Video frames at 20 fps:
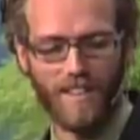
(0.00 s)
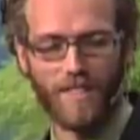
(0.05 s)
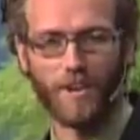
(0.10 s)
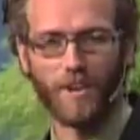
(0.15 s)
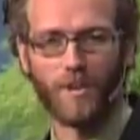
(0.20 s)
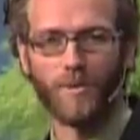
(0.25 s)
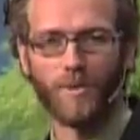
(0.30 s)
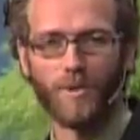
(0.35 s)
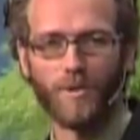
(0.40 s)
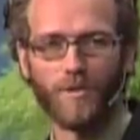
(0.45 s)

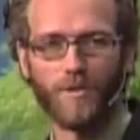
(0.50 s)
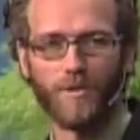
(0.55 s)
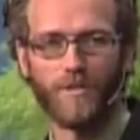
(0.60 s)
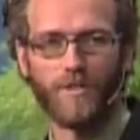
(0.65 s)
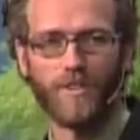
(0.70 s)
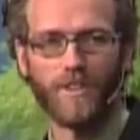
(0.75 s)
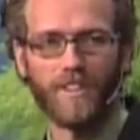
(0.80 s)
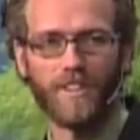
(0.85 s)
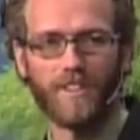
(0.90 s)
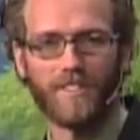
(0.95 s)
The groove,
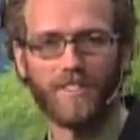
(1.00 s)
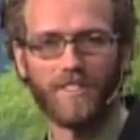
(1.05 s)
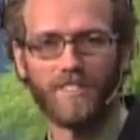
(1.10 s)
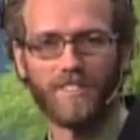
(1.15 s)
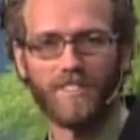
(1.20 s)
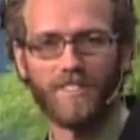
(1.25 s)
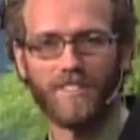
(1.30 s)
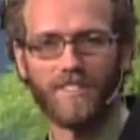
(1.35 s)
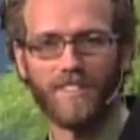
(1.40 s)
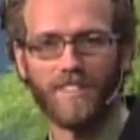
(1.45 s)

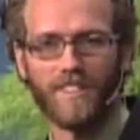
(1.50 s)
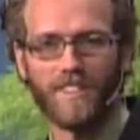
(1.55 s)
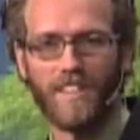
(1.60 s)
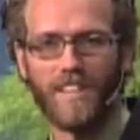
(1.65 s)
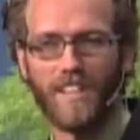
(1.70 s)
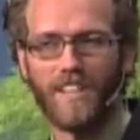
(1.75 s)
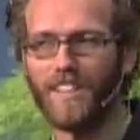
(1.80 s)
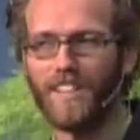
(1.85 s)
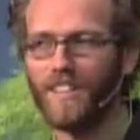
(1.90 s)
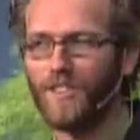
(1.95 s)

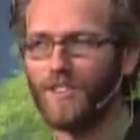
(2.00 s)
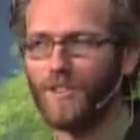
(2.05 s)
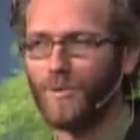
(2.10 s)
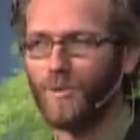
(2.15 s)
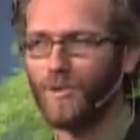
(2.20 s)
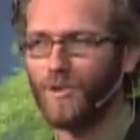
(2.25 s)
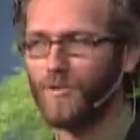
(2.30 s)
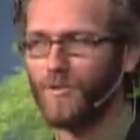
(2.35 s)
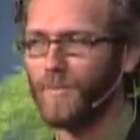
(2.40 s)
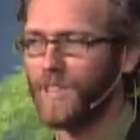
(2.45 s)
get into the
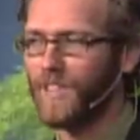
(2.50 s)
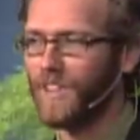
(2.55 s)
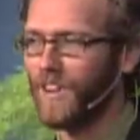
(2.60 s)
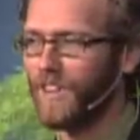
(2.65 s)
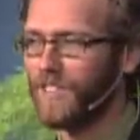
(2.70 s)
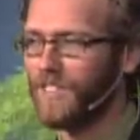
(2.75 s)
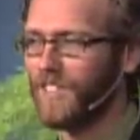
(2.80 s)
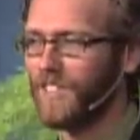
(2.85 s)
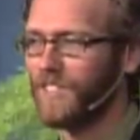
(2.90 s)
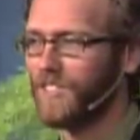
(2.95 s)
groove.
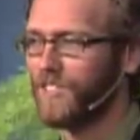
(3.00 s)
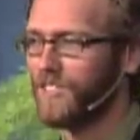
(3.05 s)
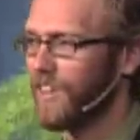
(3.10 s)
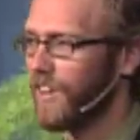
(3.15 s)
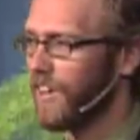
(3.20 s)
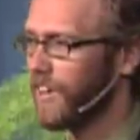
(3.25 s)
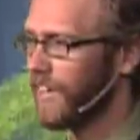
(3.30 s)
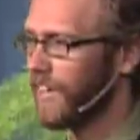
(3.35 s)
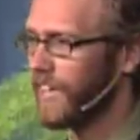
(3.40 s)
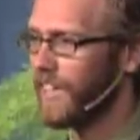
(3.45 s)
Madonna sings a
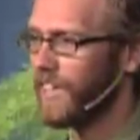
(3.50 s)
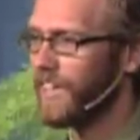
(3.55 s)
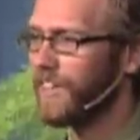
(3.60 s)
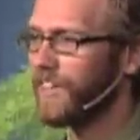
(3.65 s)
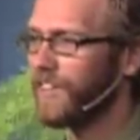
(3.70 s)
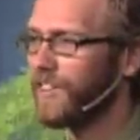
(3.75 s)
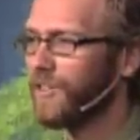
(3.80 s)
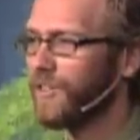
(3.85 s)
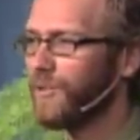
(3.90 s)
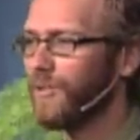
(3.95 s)
song, Get
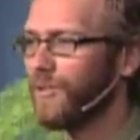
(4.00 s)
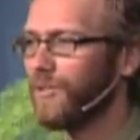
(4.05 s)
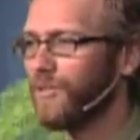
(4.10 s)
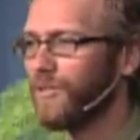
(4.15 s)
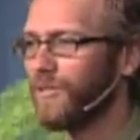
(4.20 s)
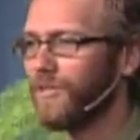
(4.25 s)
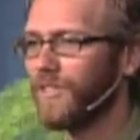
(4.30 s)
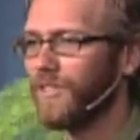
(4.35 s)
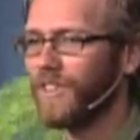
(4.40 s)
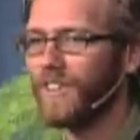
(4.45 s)
Into the
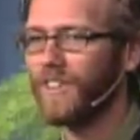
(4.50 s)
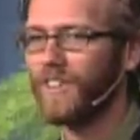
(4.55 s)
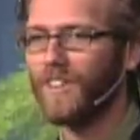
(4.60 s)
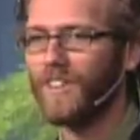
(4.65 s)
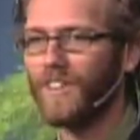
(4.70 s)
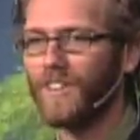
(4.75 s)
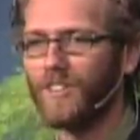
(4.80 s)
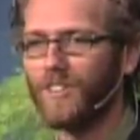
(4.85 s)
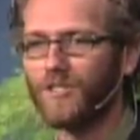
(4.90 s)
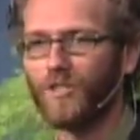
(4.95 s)
Groove,
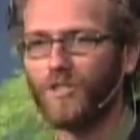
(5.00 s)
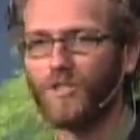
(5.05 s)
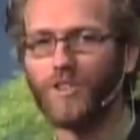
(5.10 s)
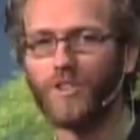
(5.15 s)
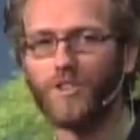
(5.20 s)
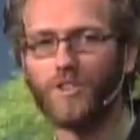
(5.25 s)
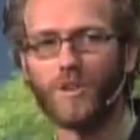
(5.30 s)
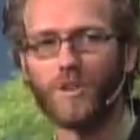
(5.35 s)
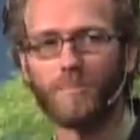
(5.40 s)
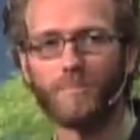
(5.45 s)
so that
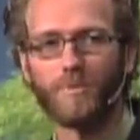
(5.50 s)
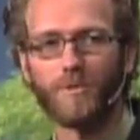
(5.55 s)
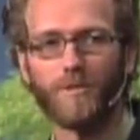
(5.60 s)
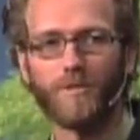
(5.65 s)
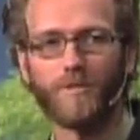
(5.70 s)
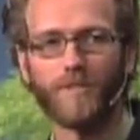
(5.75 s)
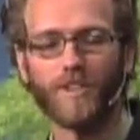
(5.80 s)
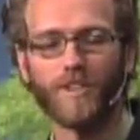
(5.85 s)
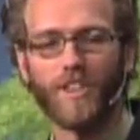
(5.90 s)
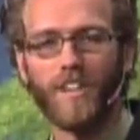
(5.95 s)
you can
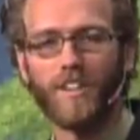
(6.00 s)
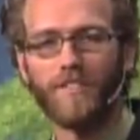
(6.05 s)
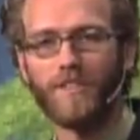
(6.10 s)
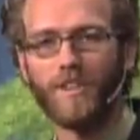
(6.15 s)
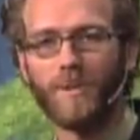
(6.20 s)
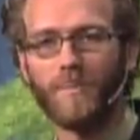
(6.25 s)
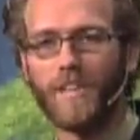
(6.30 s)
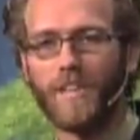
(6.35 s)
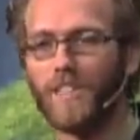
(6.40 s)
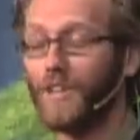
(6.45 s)
prove your love
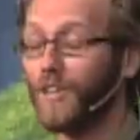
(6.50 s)
to me.